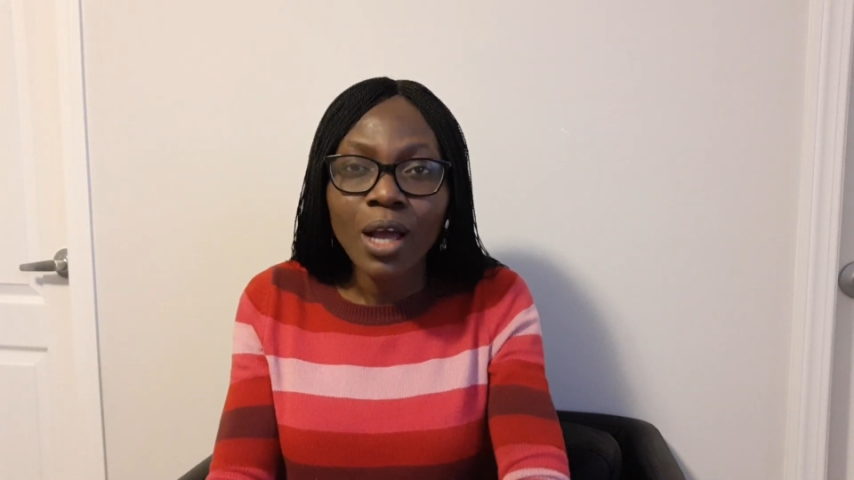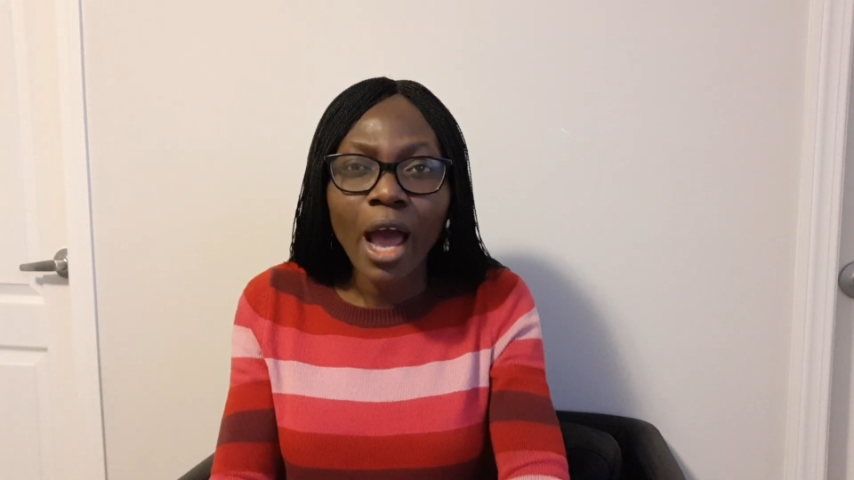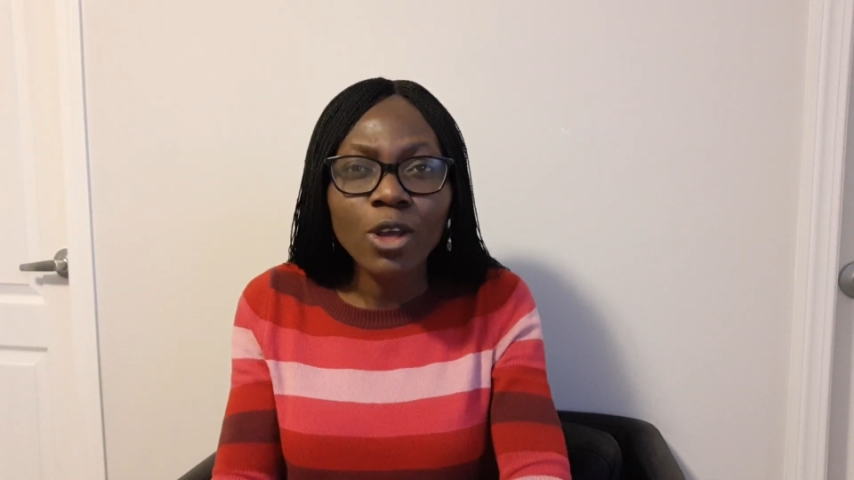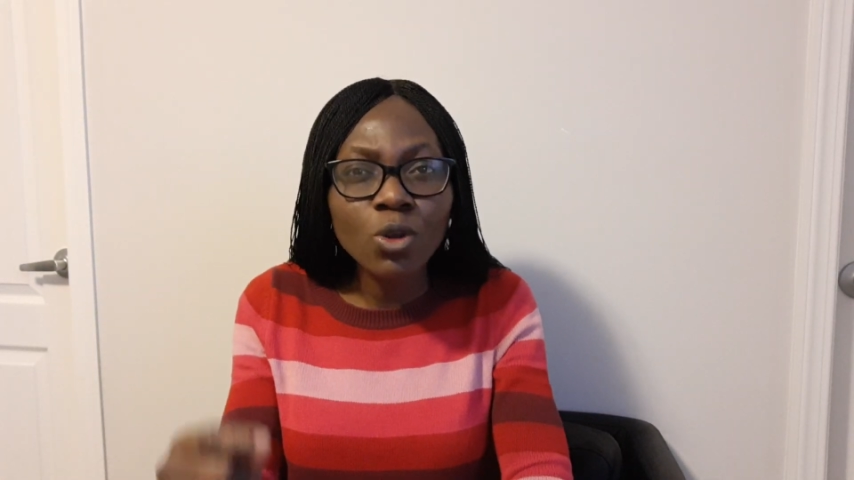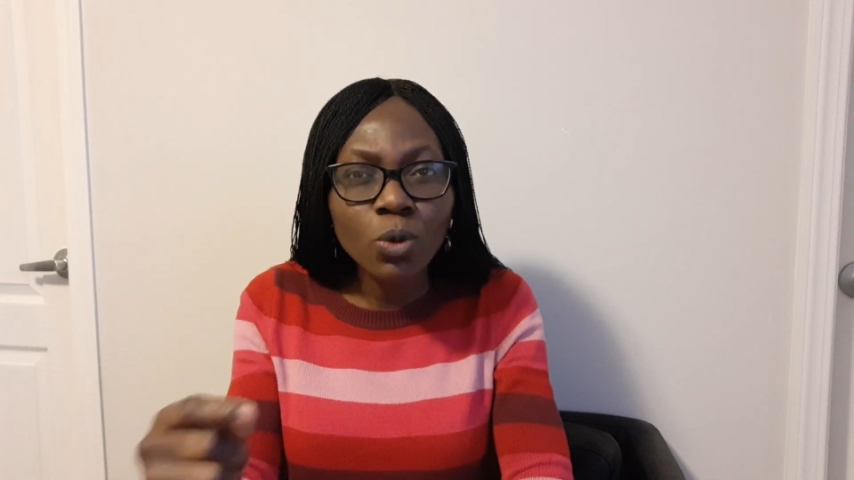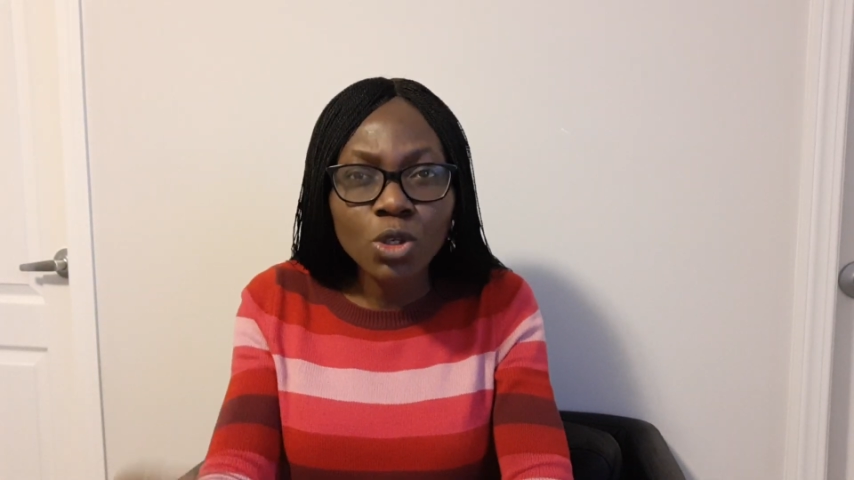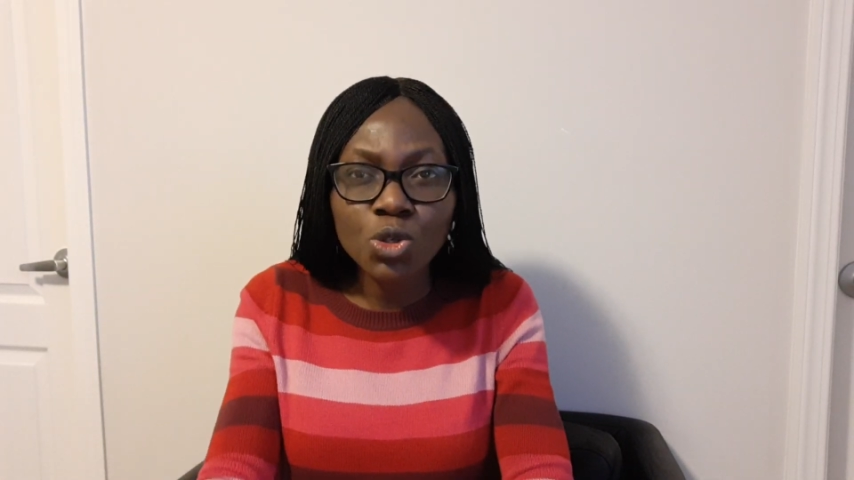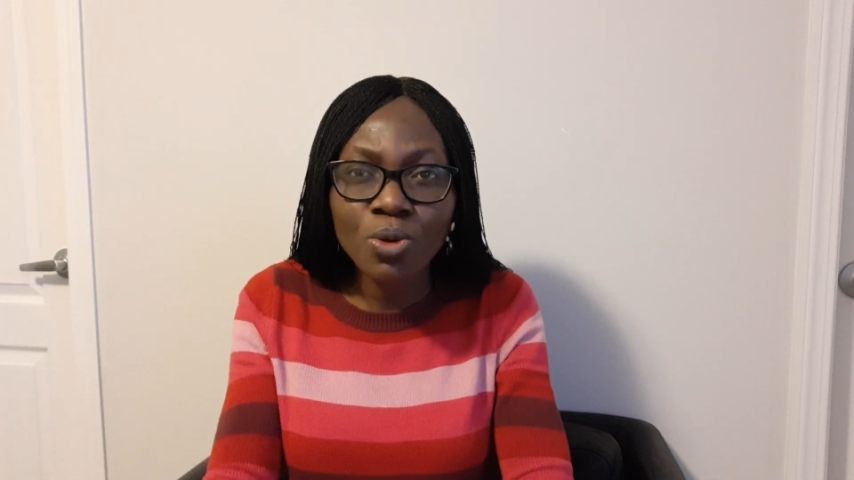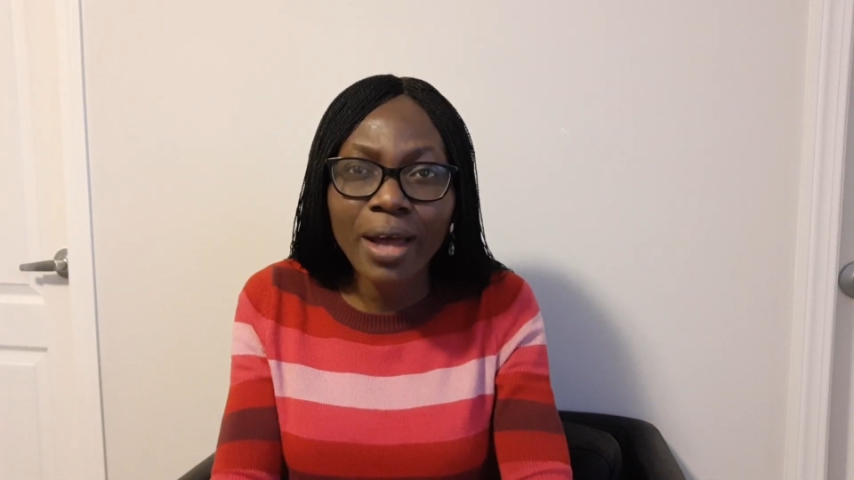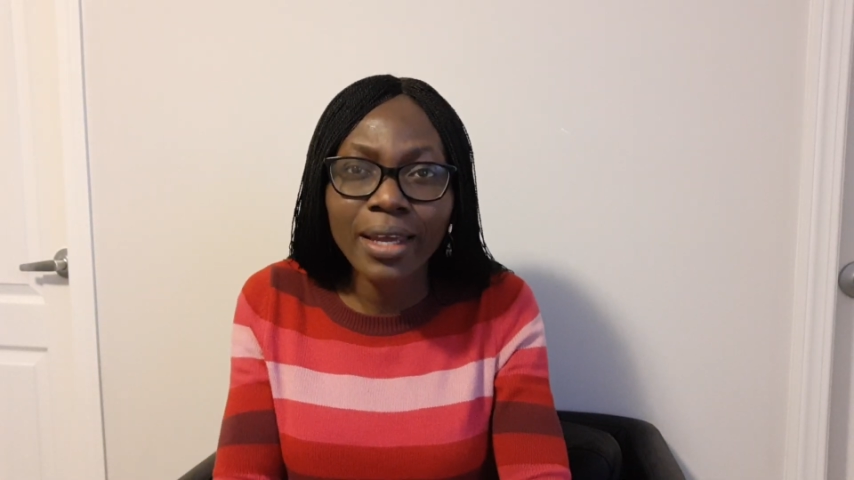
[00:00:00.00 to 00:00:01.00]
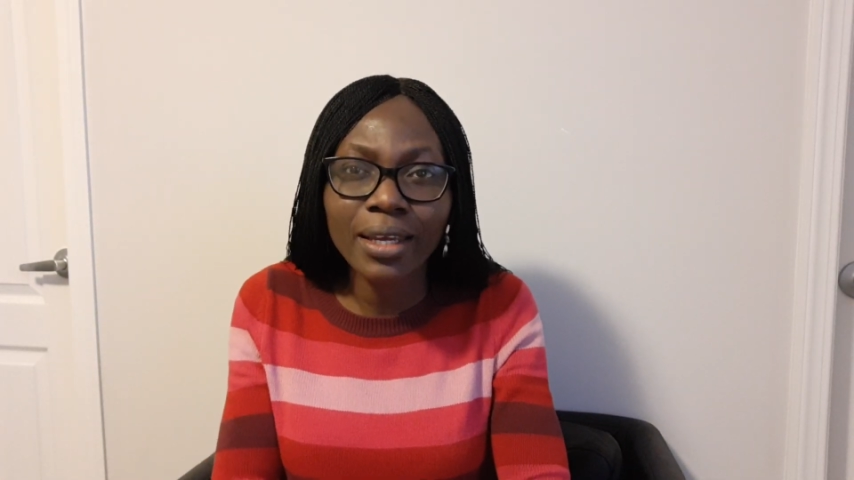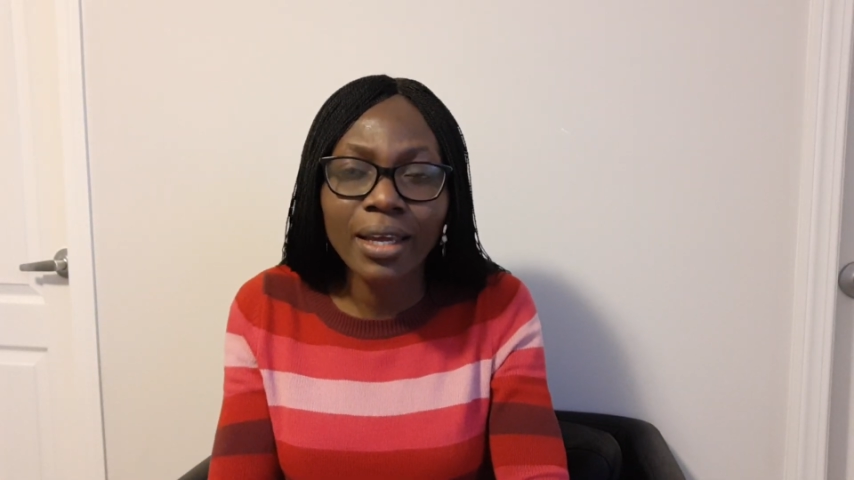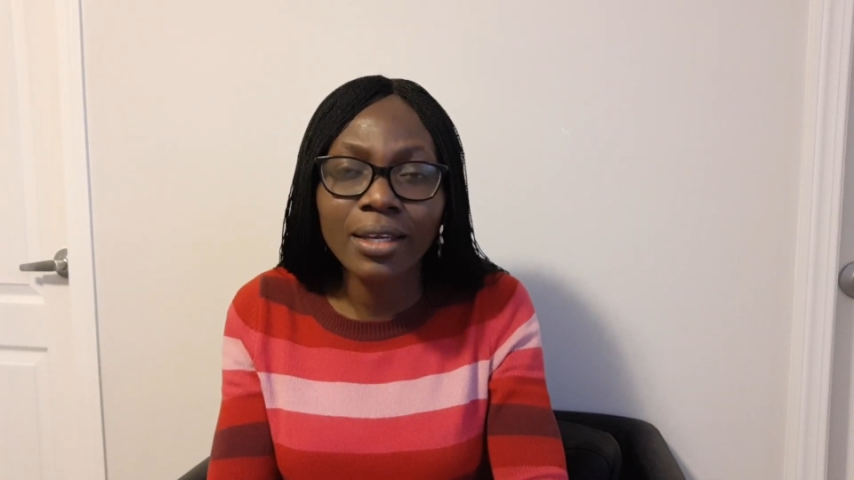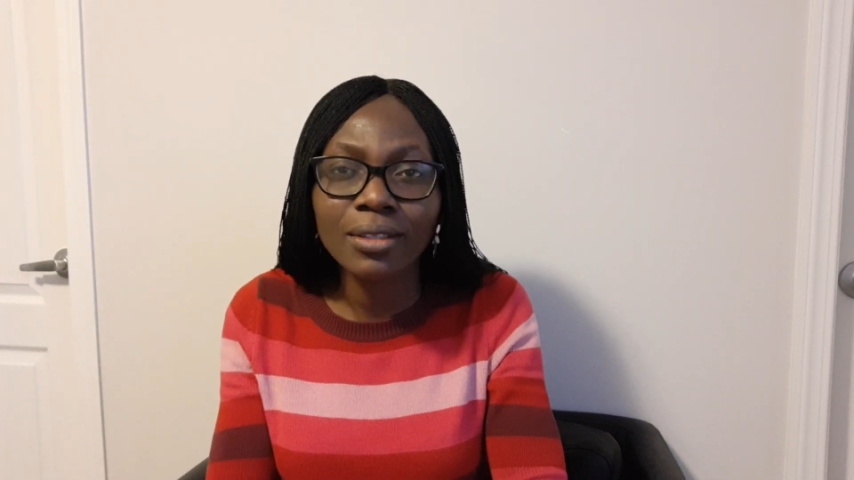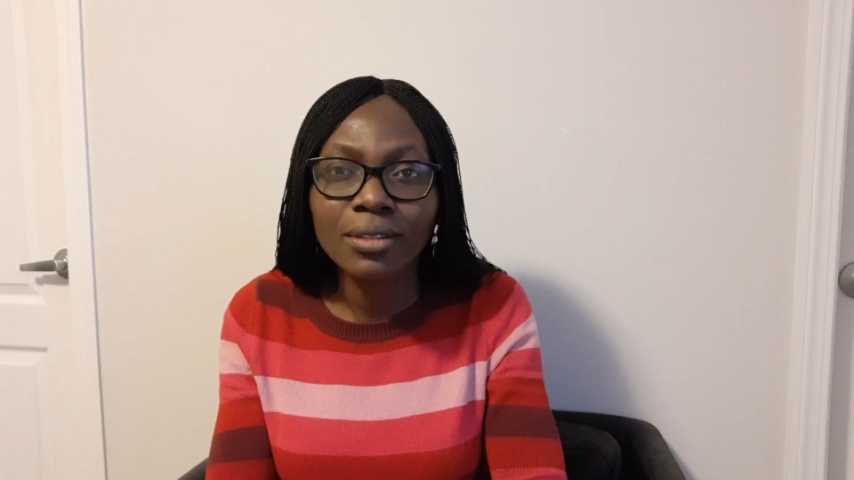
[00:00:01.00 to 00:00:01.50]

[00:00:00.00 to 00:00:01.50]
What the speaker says: and you don't want to try again.